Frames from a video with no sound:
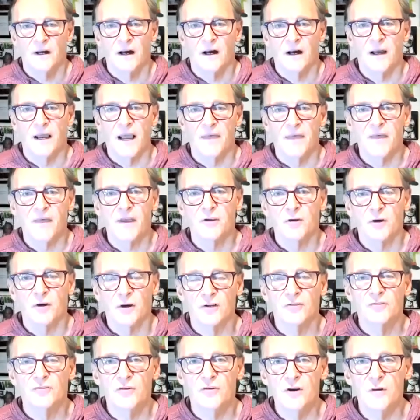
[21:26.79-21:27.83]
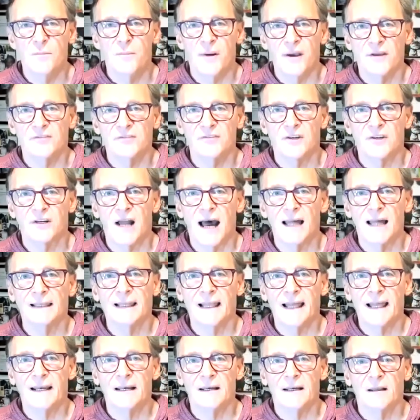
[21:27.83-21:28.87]
and that you're going to do your best to not
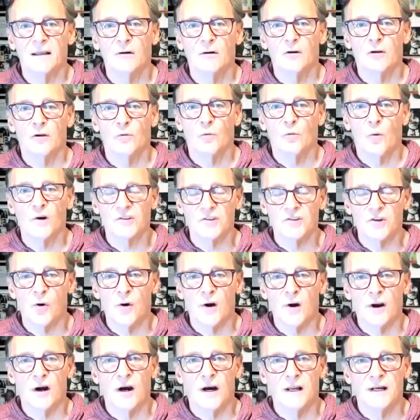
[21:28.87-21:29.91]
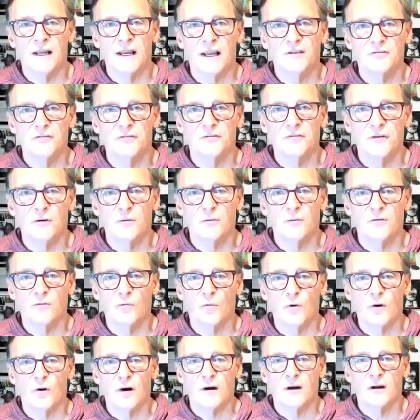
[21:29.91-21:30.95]
let what's going on interfere with
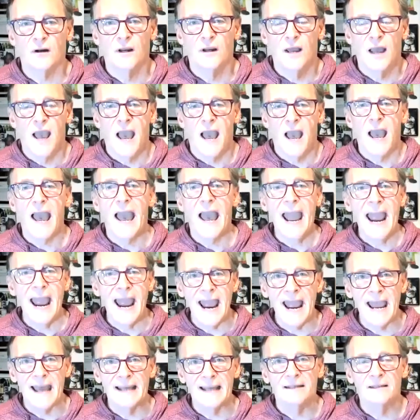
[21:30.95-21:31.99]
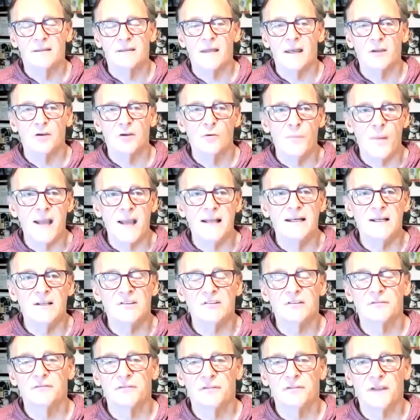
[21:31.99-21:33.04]
work, and that you may need
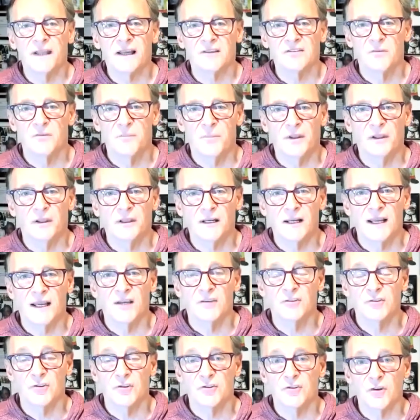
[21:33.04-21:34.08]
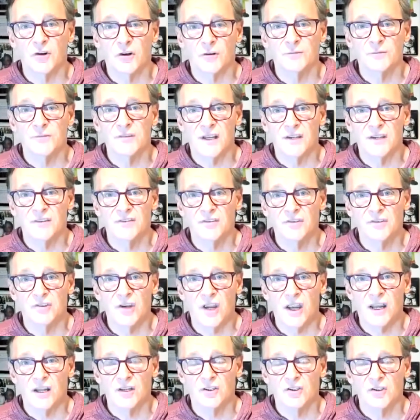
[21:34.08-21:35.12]
some flexibility as your circumstances
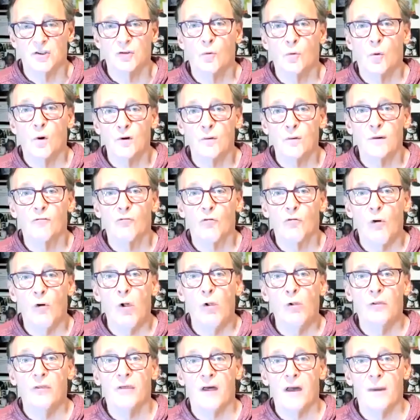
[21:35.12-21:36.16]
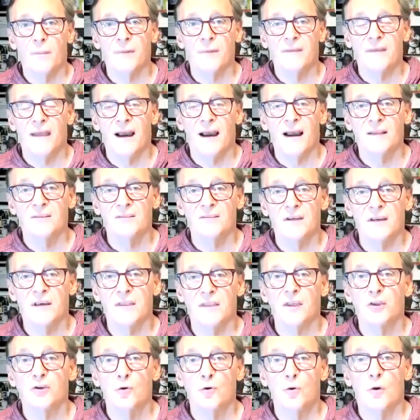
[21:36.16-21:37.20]
change. You want to enroll them in the idea
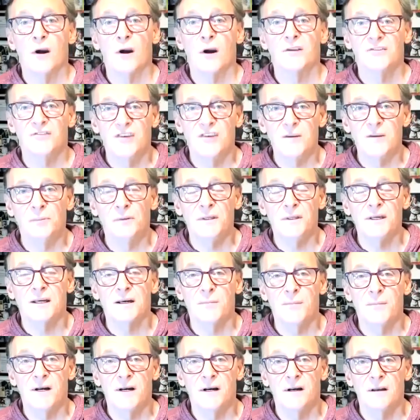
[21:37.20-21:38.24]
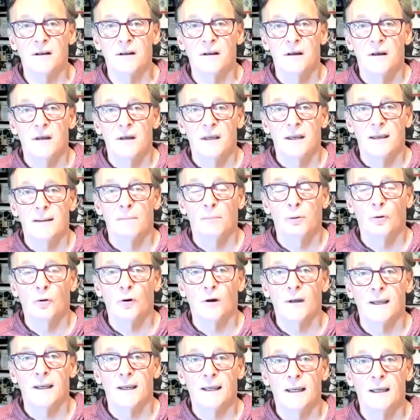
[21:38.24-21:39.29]
that you are a deeply committed
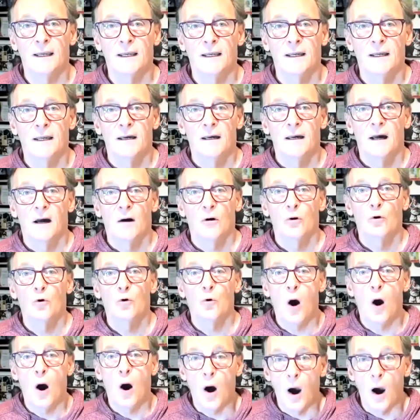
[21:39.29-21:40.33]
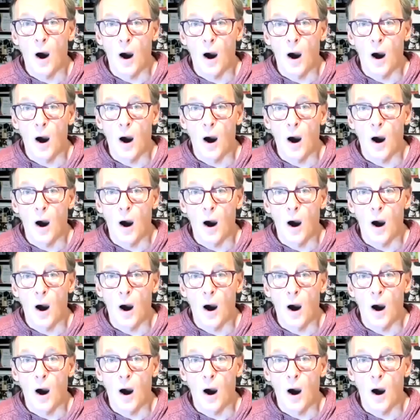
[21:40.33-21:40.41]
employee who